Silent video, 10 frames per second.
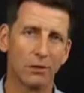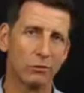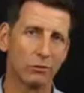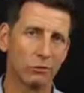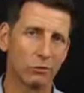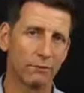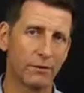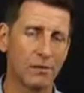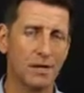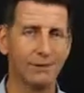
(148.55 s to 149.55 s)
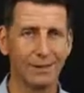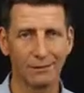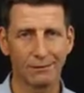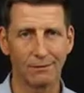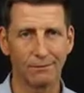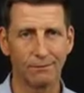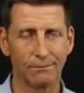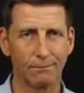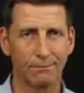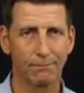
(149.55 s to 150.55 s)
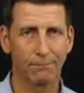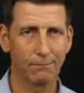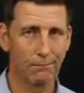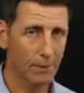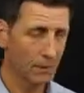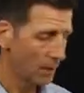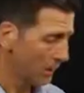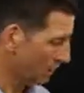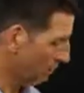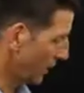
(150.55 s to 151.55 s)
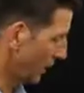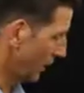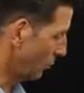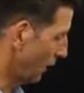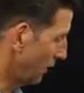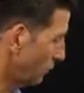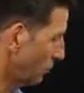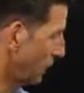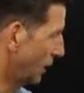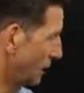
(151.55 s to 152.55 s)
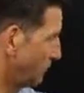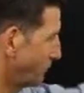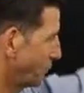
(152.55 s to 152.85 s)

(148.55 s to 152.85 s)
neutral facilitators. Thirdly, what else will you need?